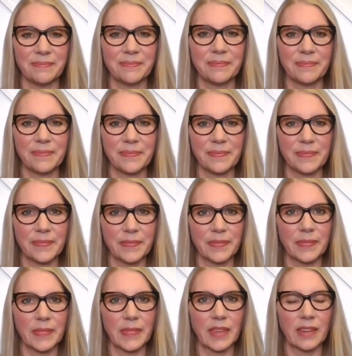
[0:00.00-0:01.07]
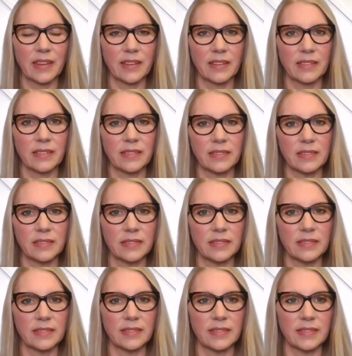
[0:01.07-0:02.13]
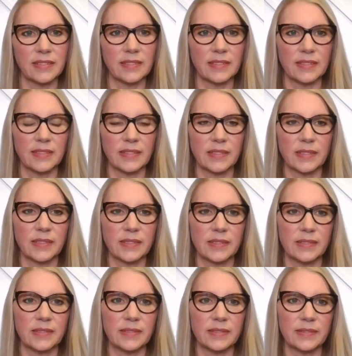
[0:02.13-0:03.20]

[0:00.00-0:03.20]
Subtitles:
No words are spoken by the person on screen.